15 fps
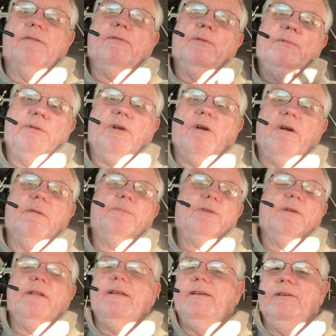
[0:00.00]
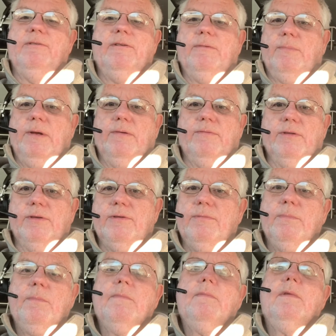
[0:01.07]
it with carps and all that. You don't get paid for this.
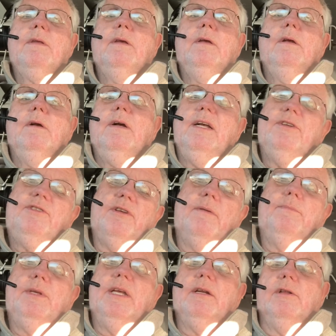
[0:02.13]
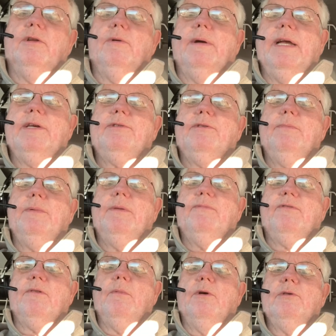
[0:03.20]
Well, some get a little extra, but
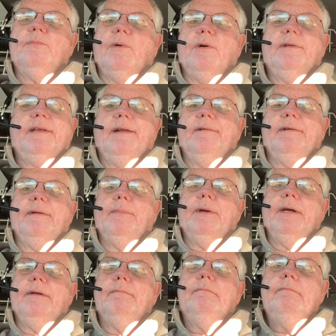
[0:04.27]
for the most part, they don't get paid.